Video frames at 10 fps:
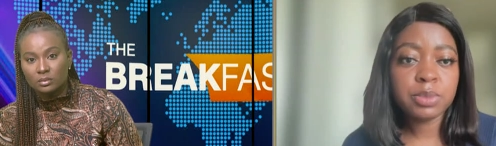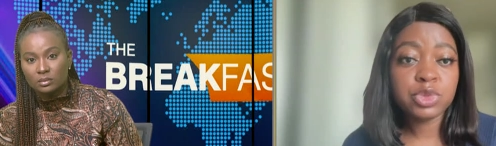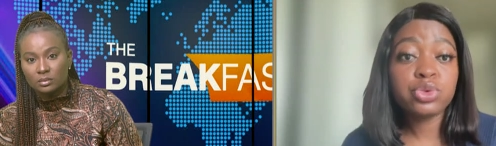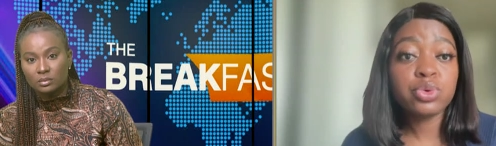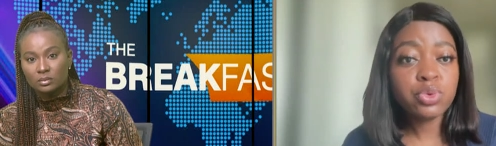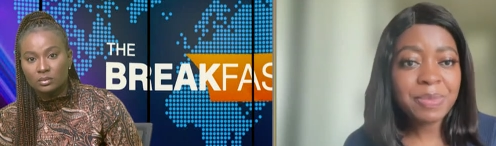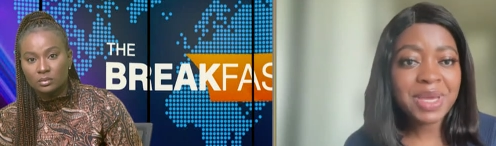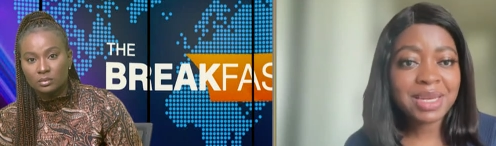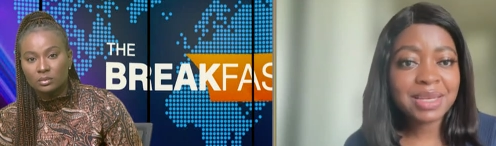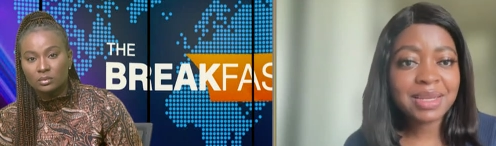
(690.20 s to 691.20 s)
Speaker 1: to
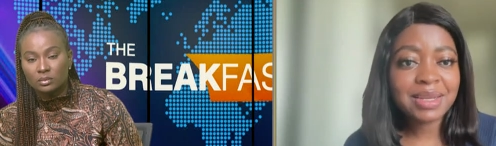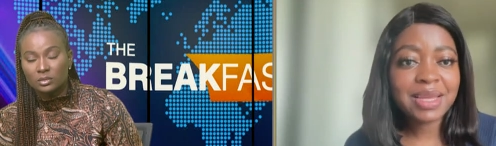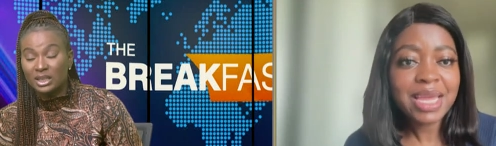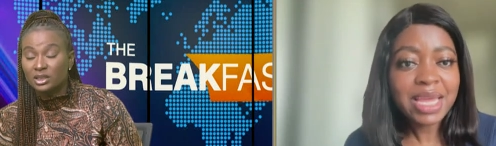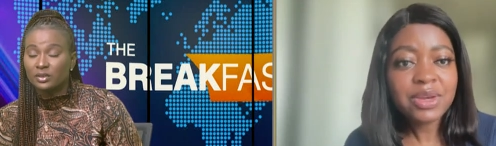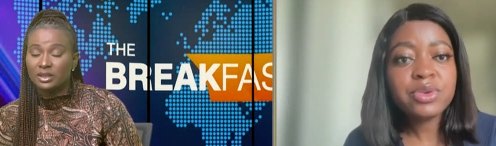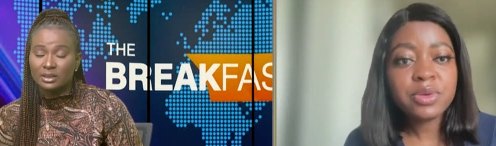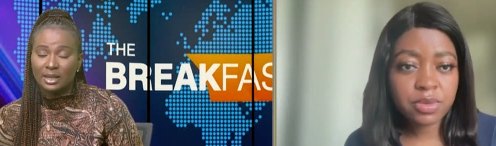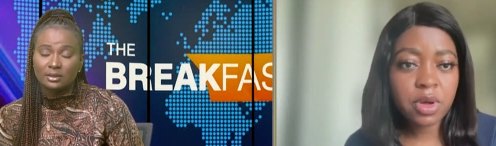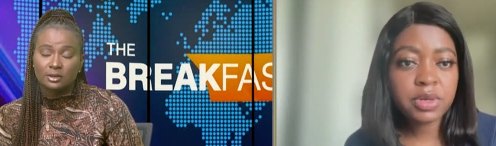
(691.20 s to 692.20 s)
women. That in
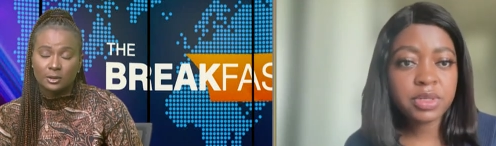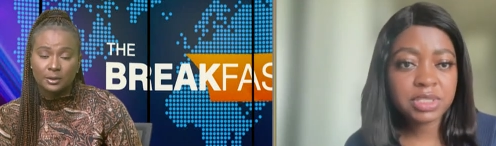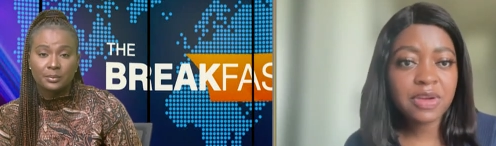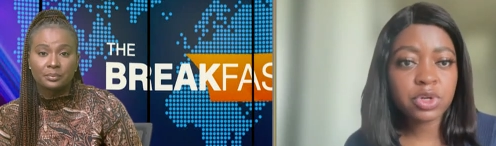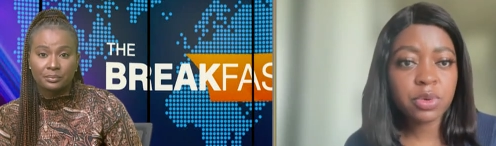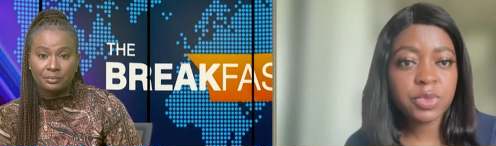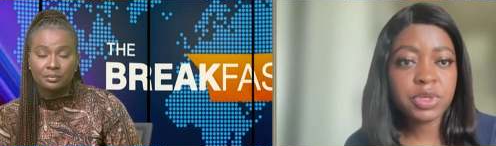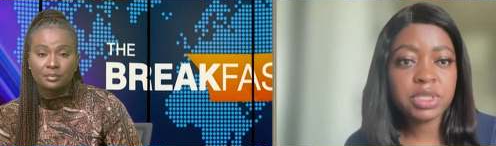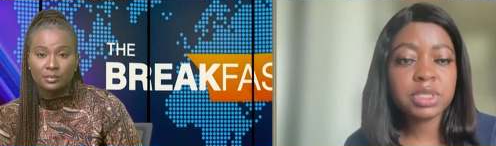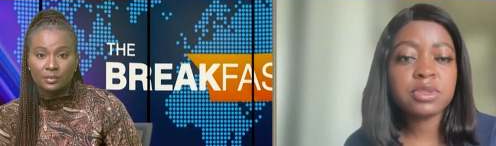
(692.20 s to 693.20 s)
underserved
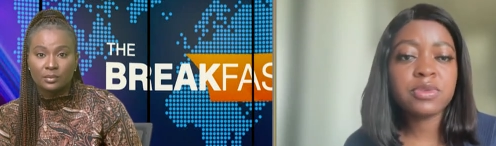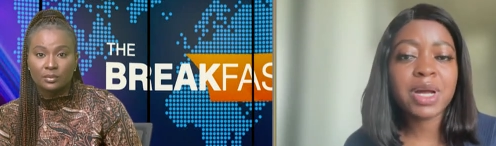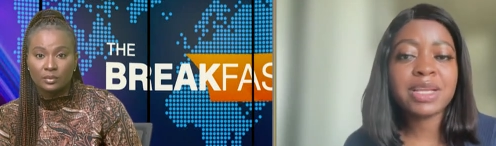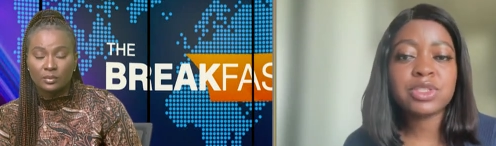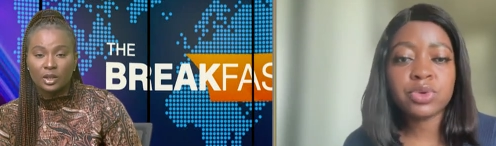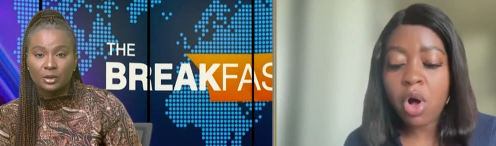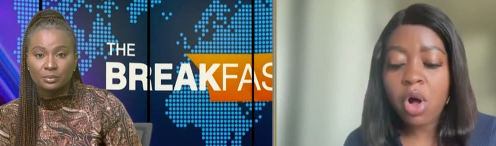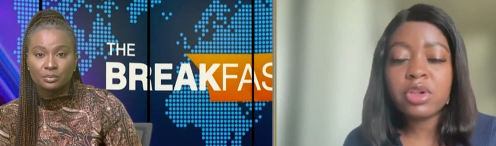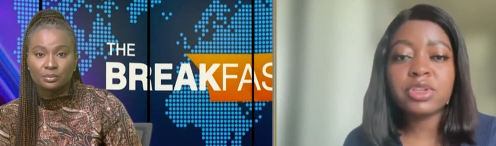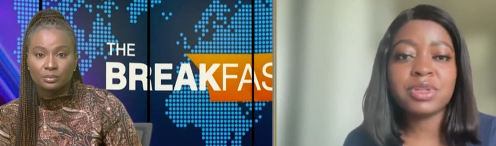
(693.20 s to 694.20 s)
communities, right? So yeah. all
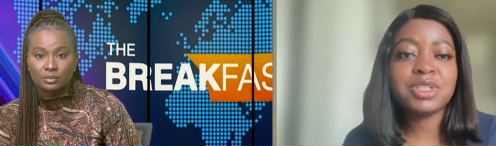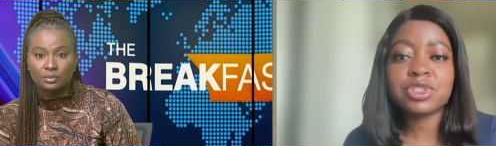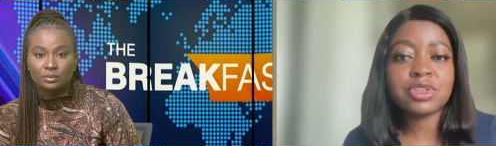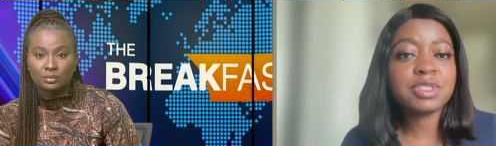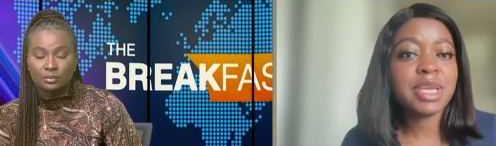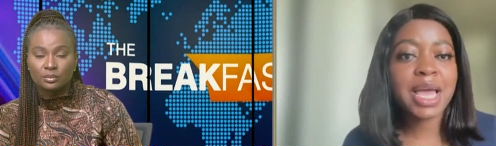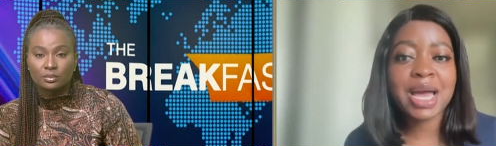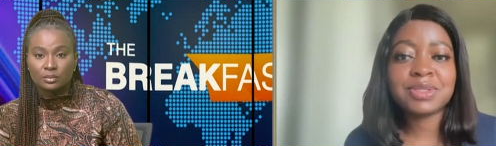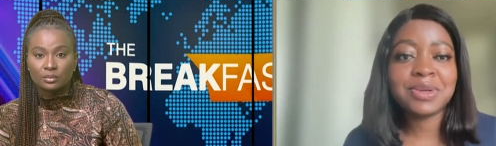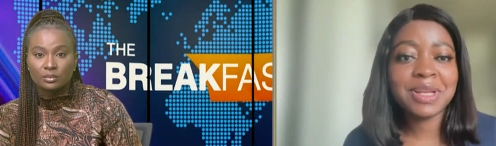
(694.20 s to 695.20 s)
you need to do is just say hi
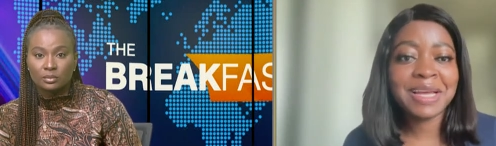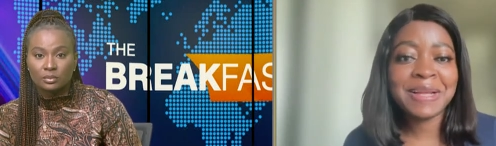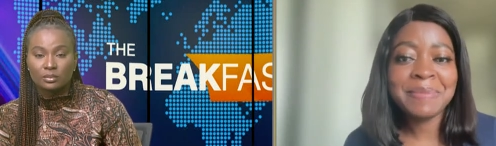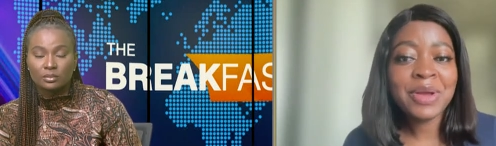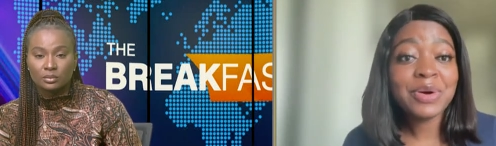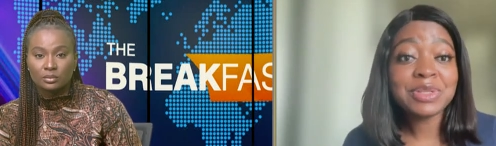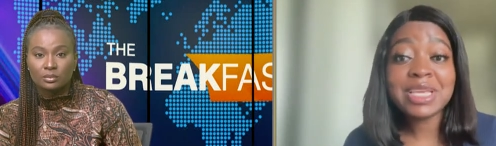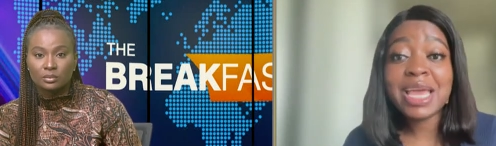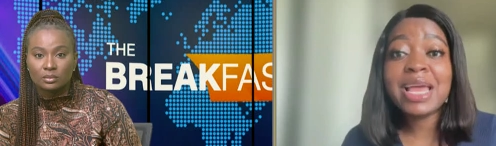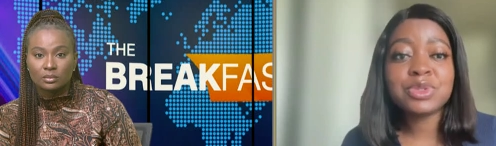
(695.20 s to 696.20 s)
to Lola mm-hmm. or say
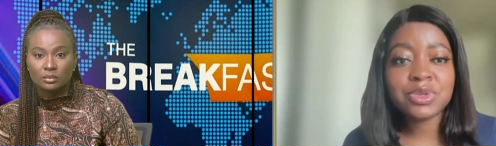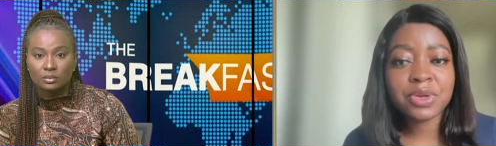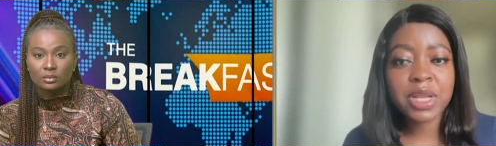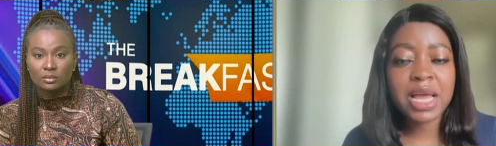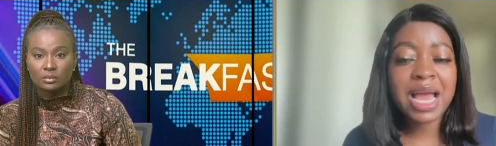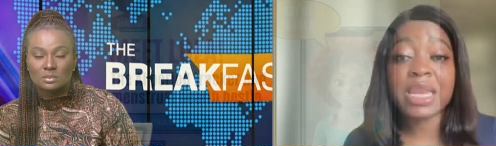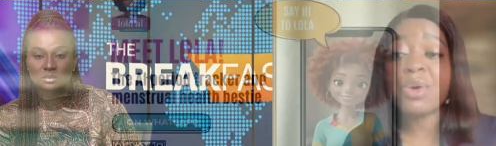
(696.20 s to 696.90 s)
hello to Lola. And now